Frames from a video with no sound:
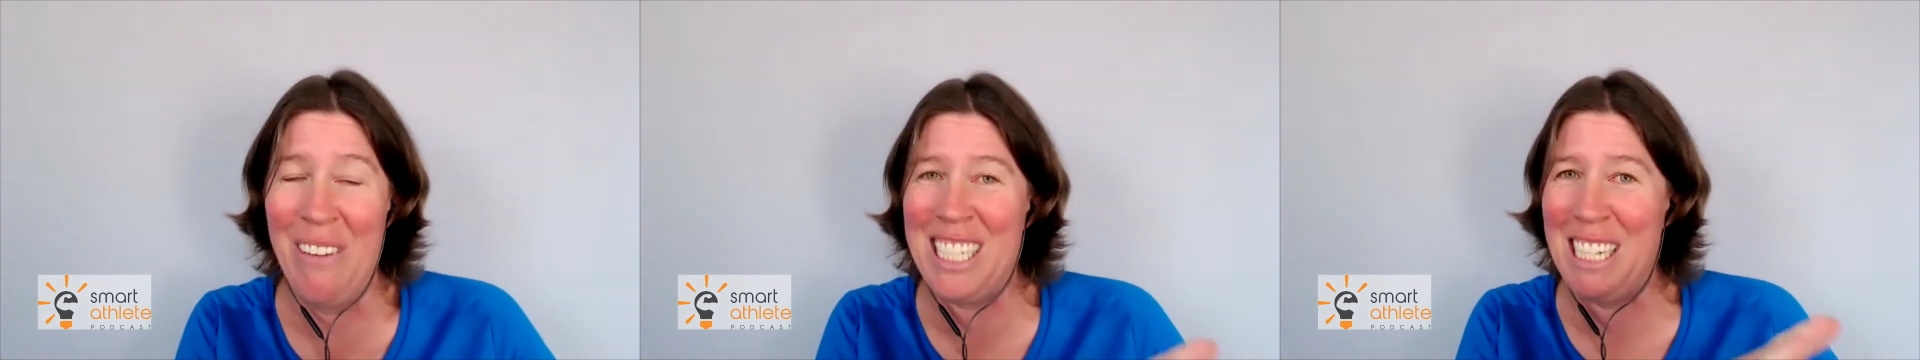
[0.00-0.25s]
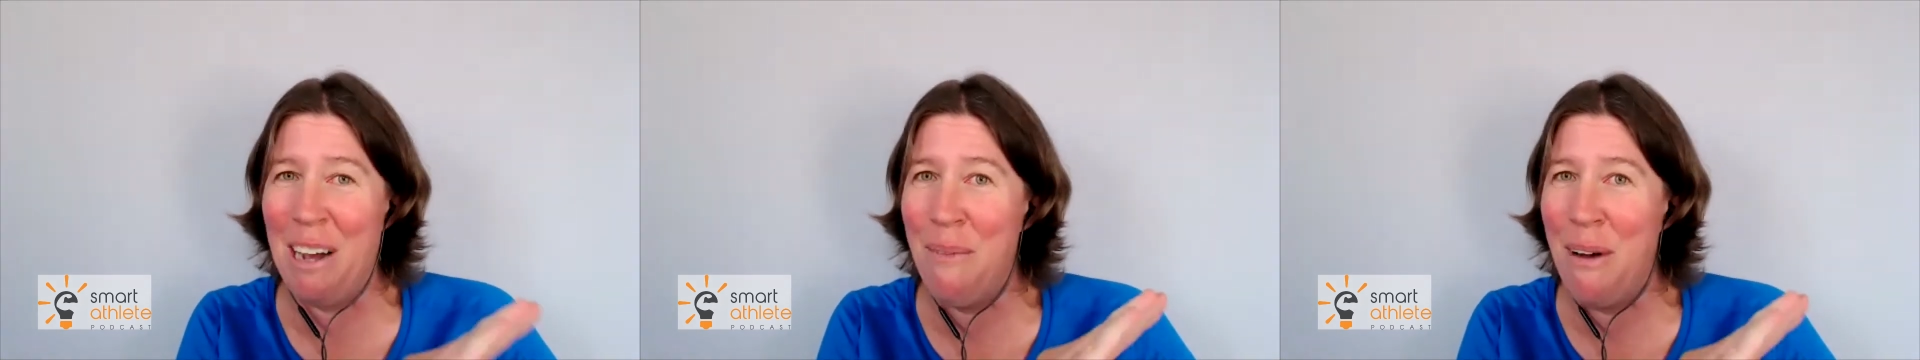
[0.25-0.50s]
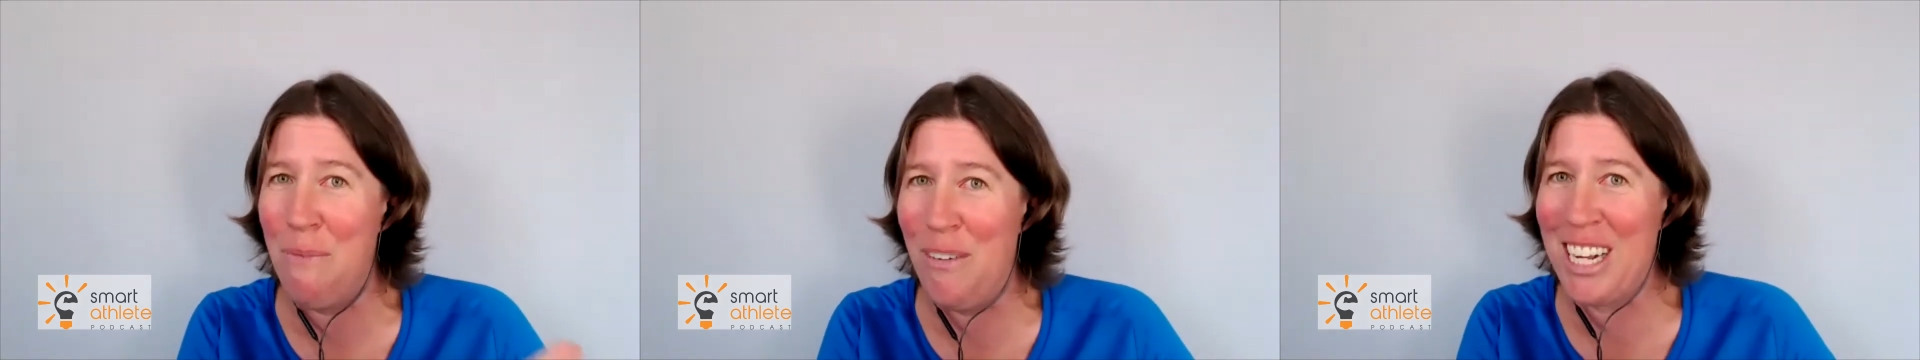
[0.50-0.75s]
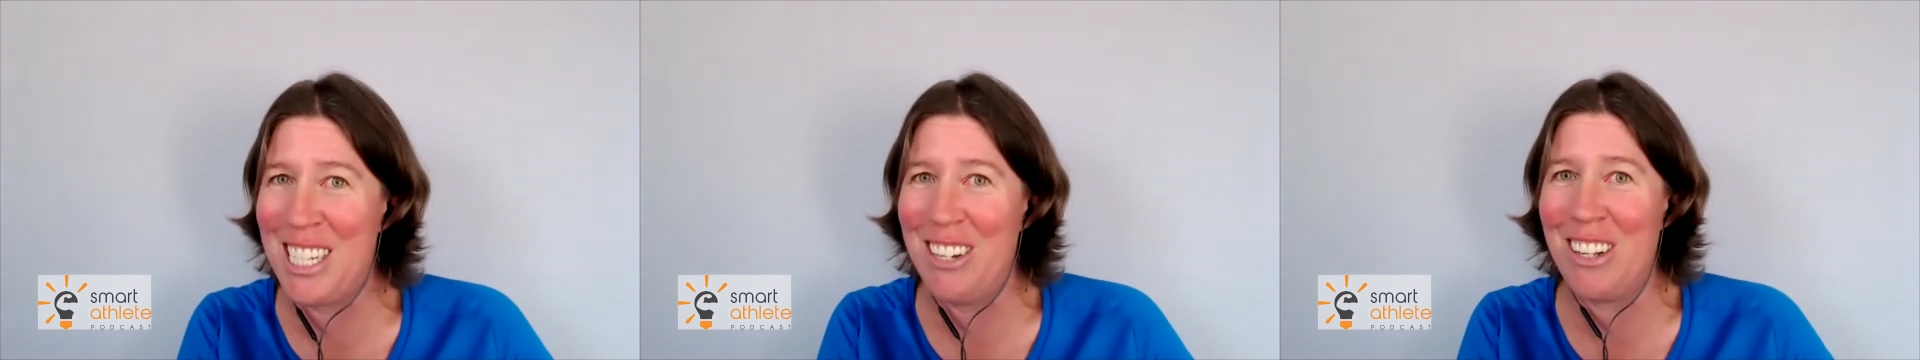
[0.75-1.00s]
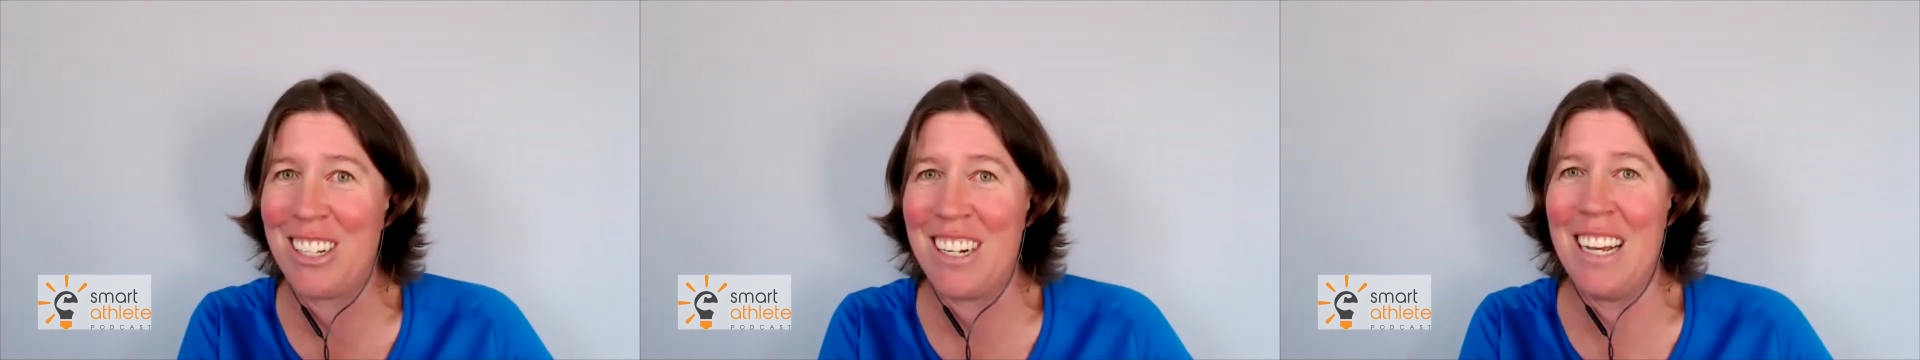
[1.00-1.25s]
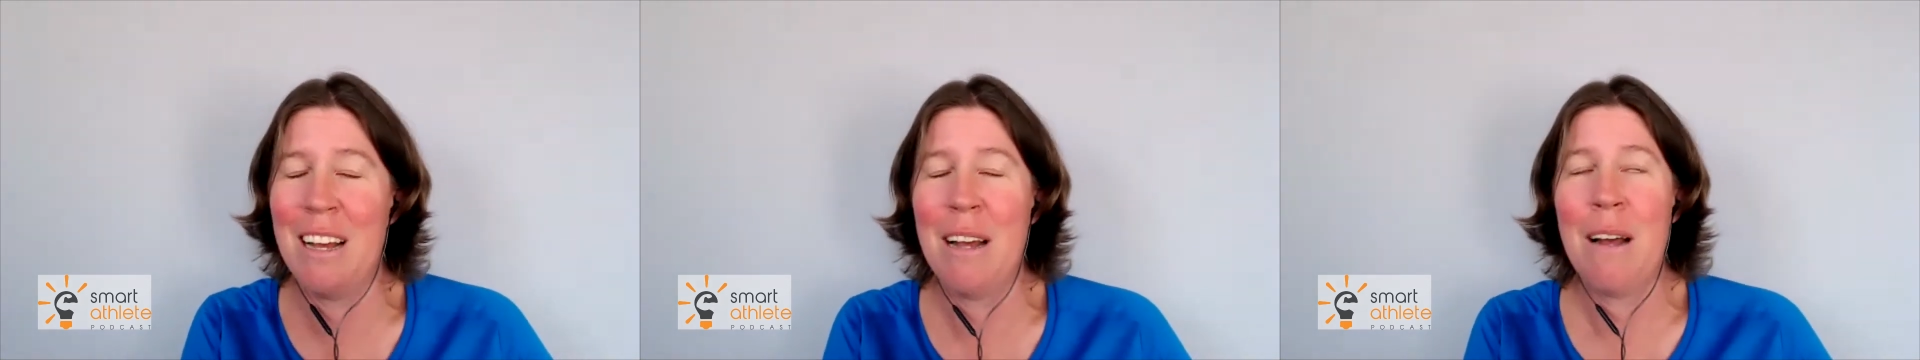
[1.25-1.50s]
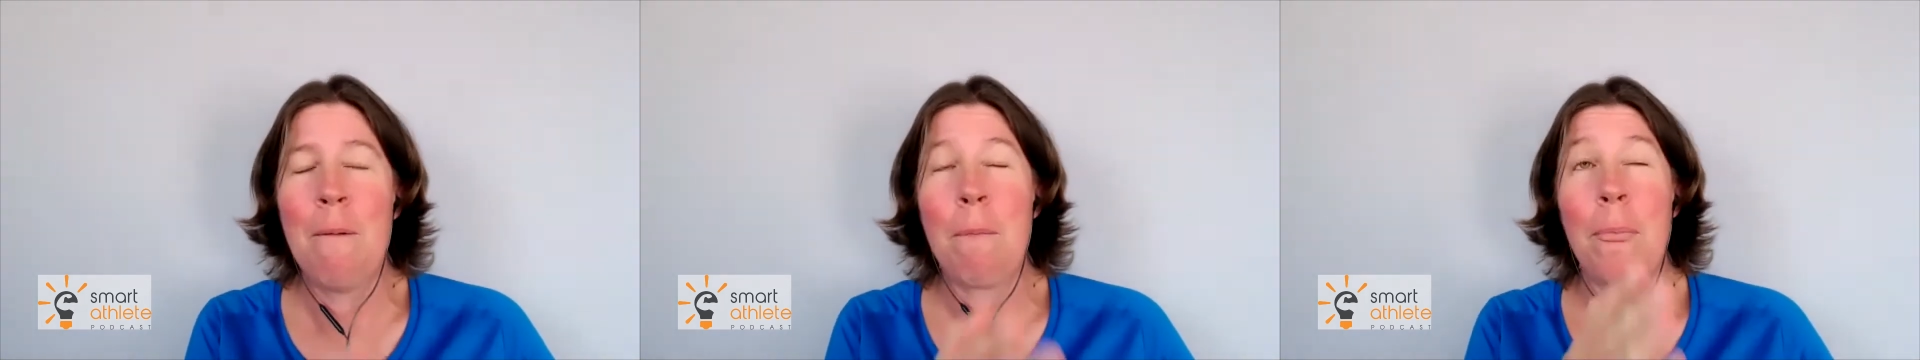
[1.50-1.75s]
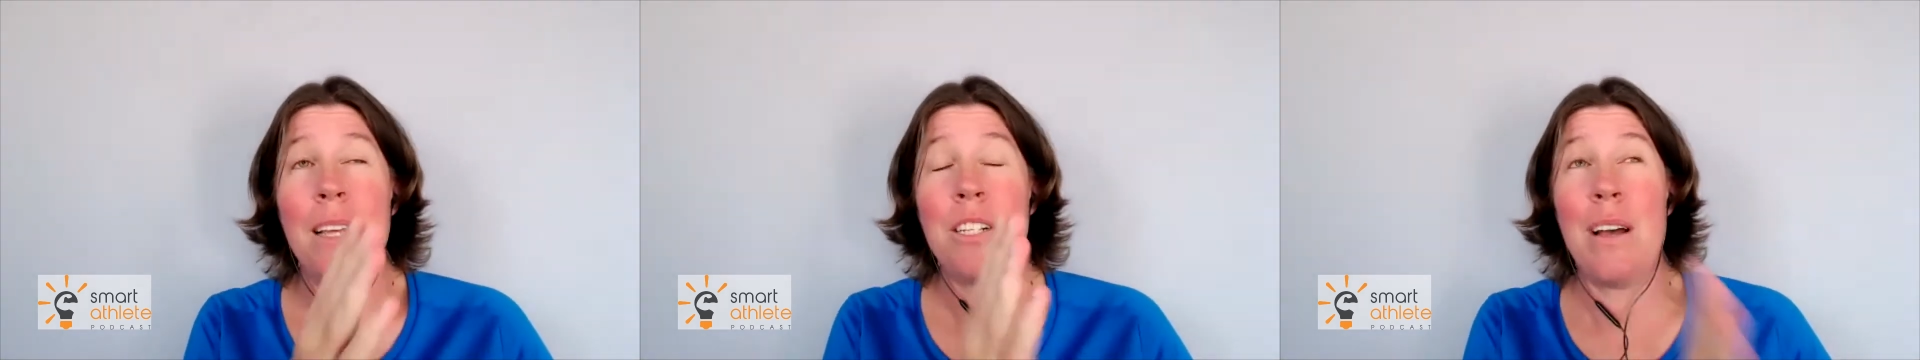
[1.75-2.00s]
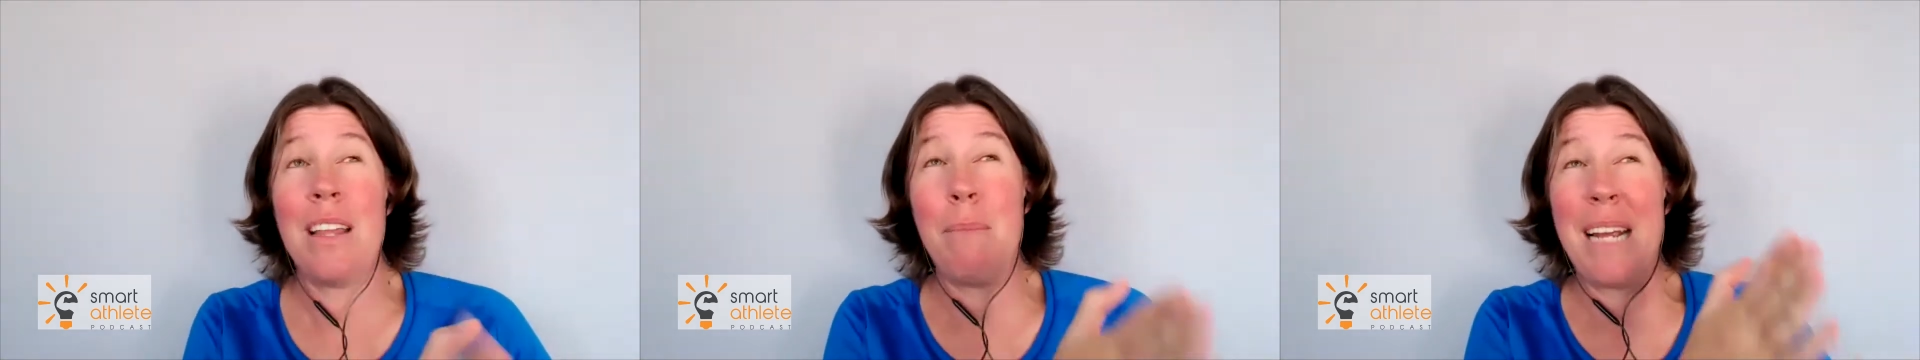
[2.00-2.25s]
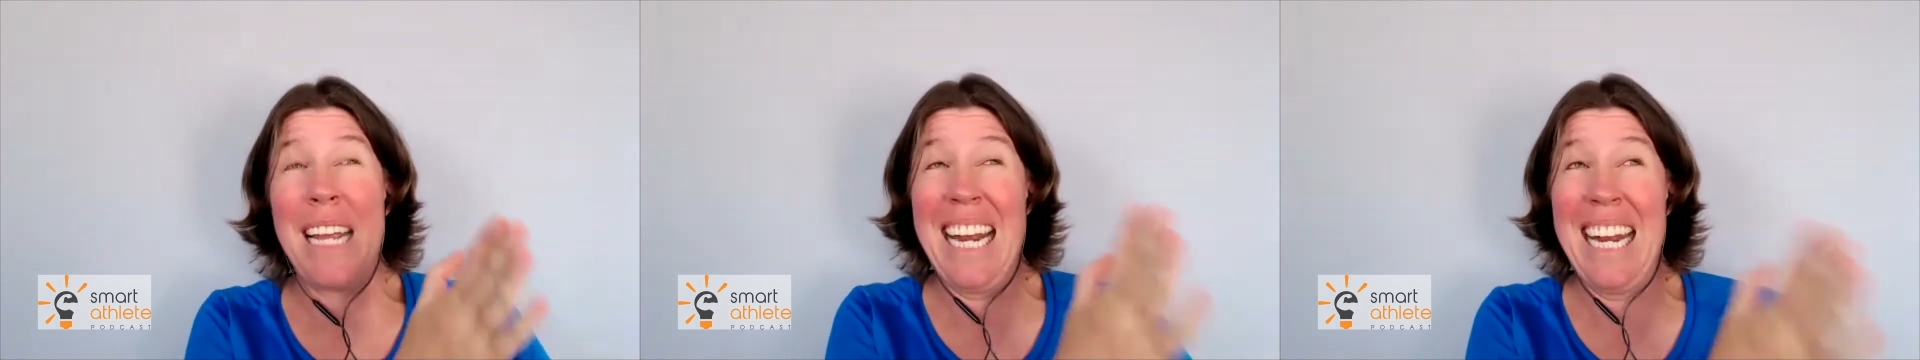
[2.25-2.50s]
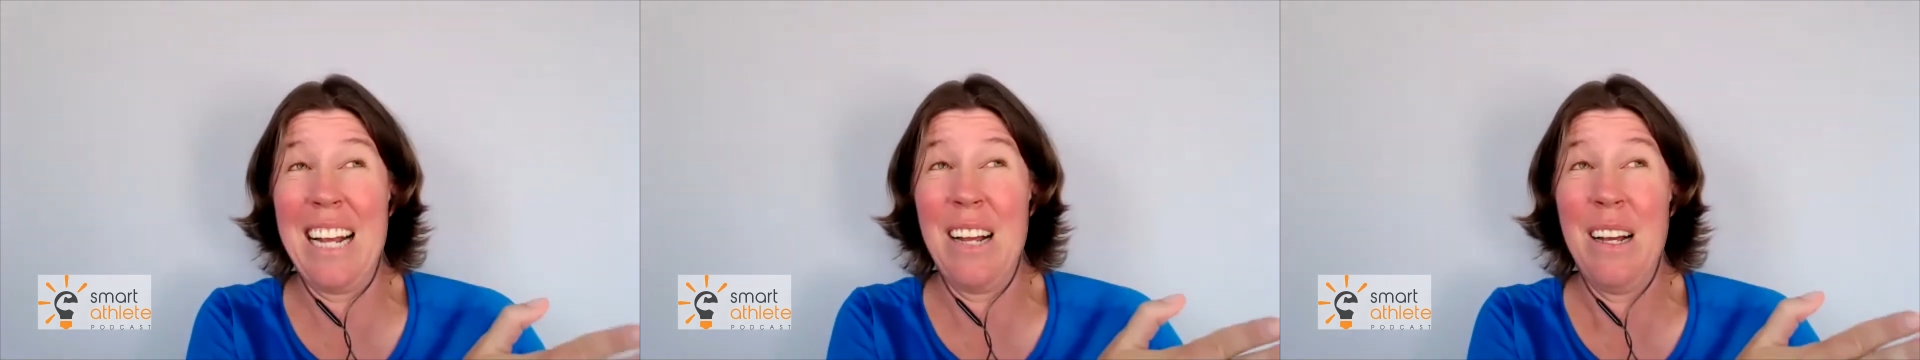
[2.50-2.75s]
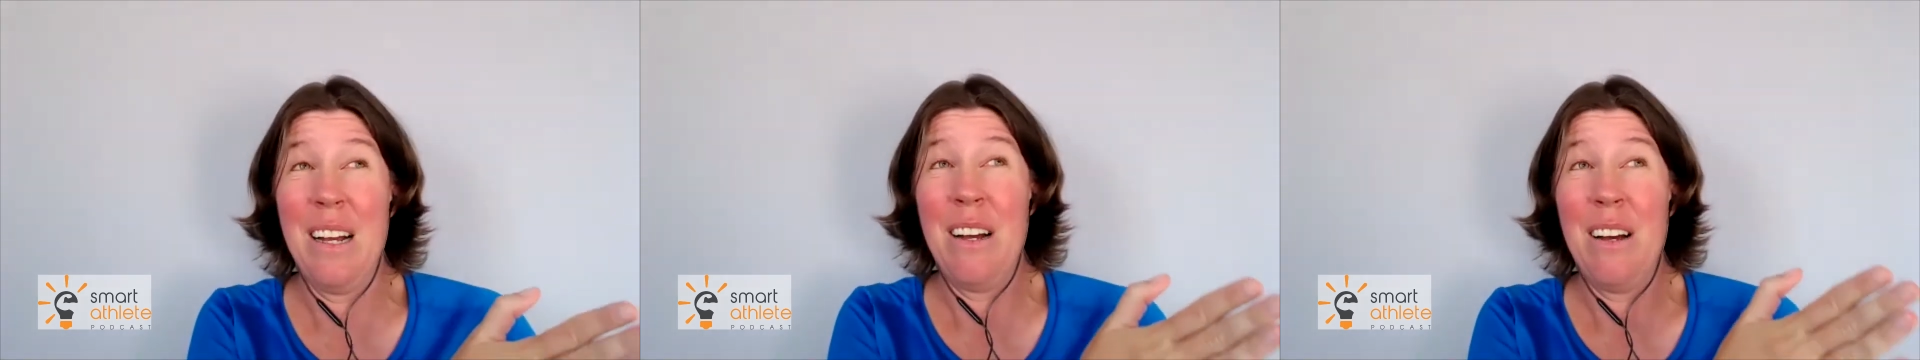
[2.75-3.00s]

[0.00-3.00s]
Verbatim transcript: which I'm hoping is not gonna so at the beginning